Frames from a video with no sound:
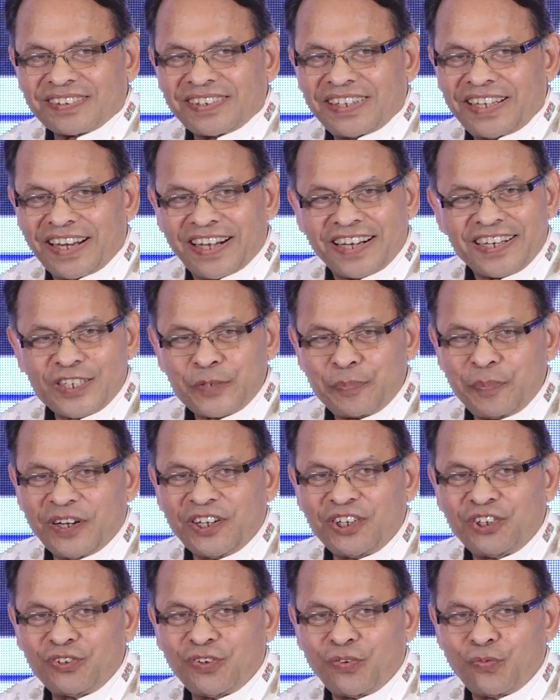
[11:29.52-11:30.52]

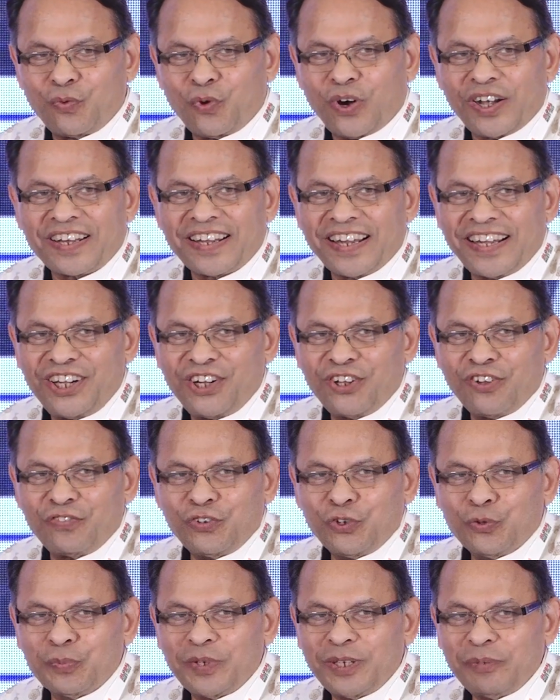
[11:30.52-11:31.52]
Irrespective of what kind of
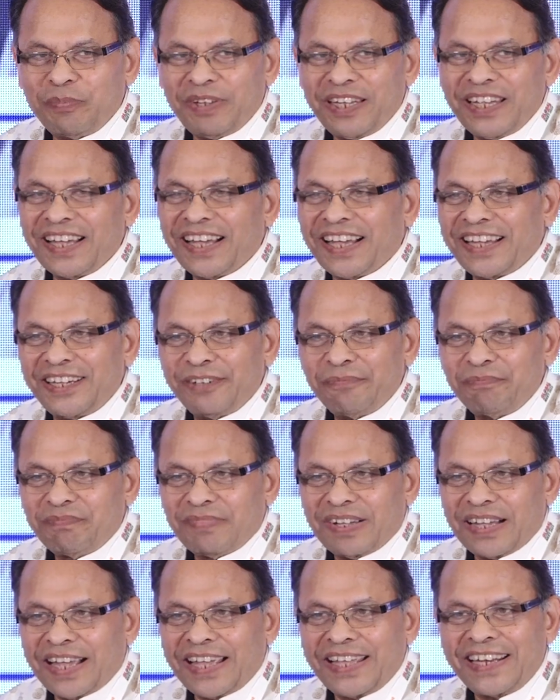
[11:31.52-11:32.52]
human being I am,
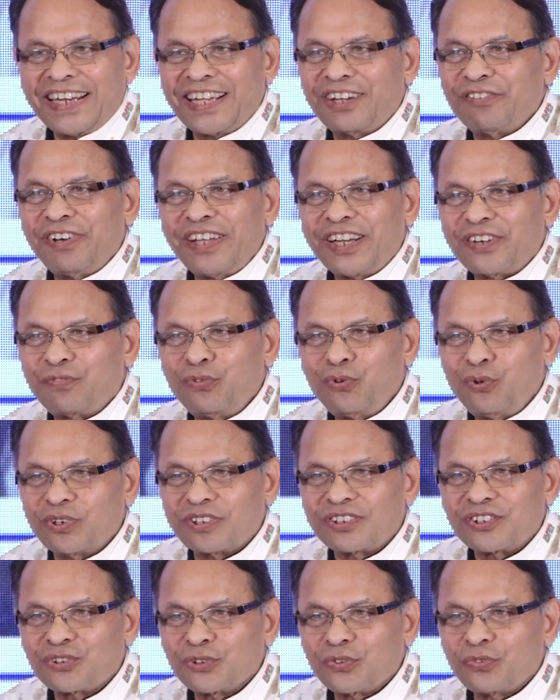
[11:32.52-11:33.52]
I require
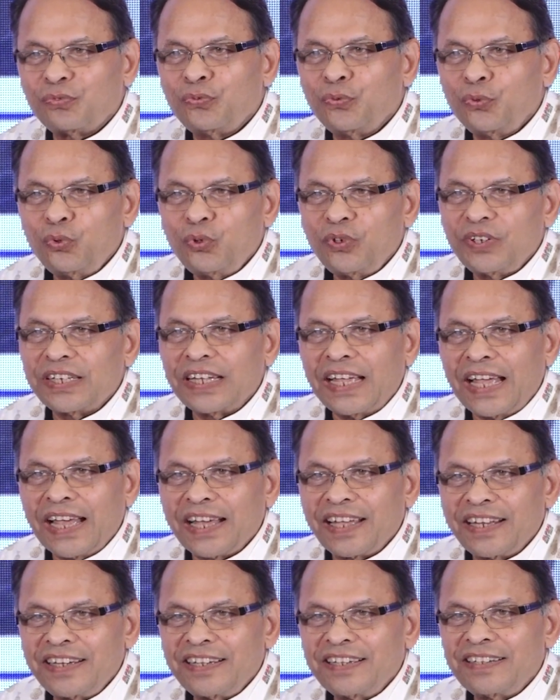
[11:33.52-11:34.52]
food. So food,
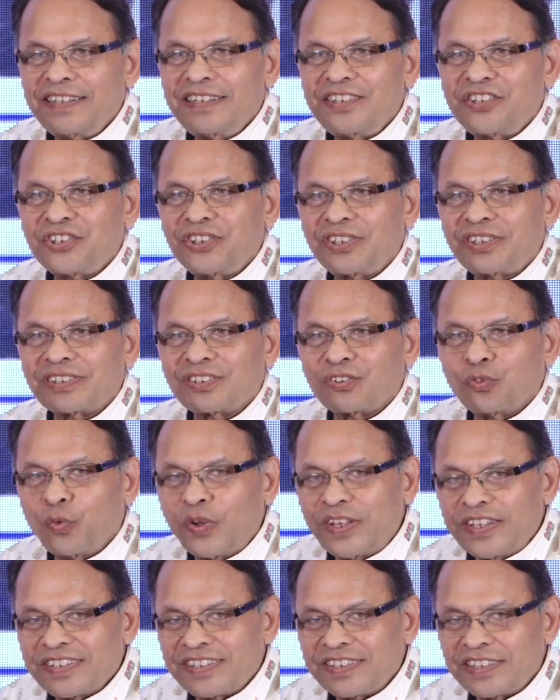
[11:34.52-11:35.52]
agriculture,
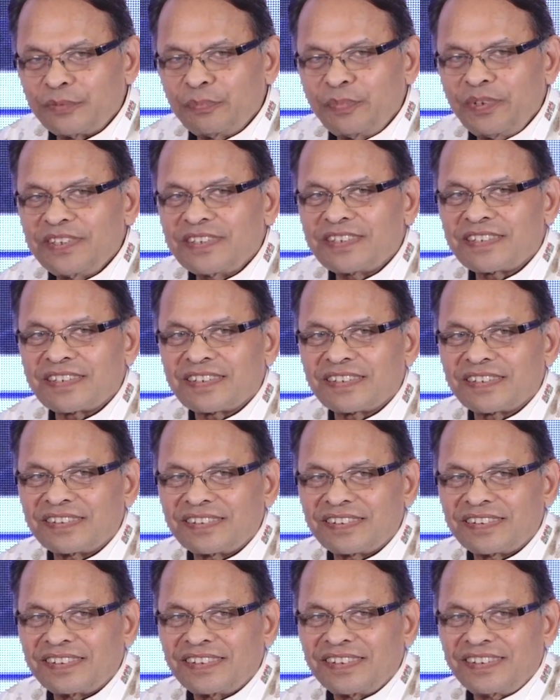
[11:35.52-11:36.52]
vegetables
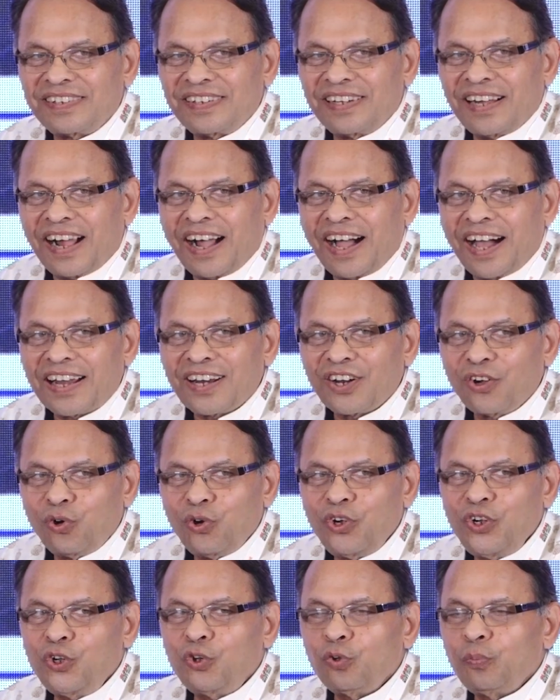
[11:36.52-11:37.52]
are
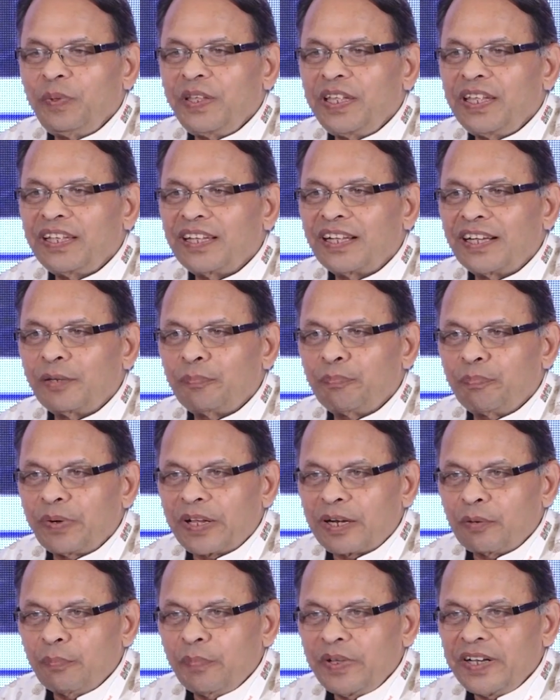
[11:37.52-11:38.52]
going to be a
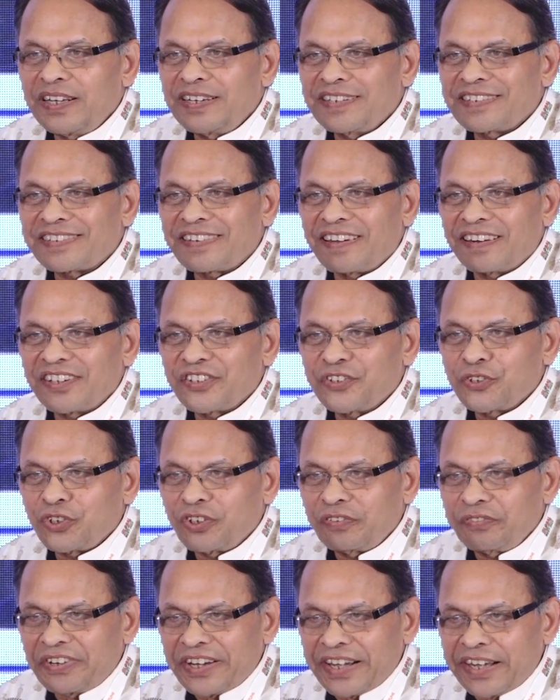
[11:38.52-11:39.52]
permanent structure
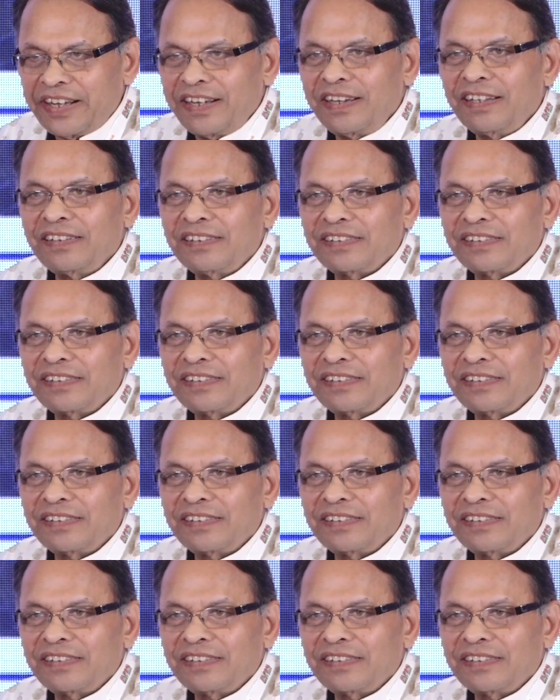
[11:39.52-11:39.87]
of trade.